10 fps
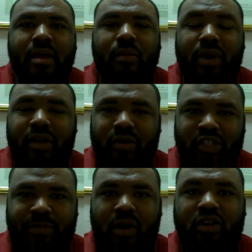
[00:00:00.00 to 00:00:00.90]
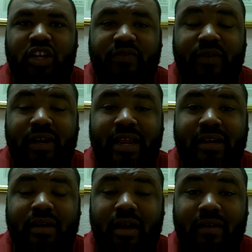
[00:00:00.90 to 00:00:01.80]
What Chris Paul does for the
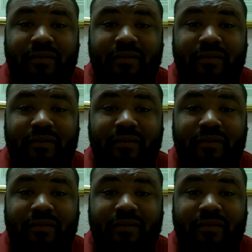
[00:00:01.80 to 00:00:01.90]
Lake uh,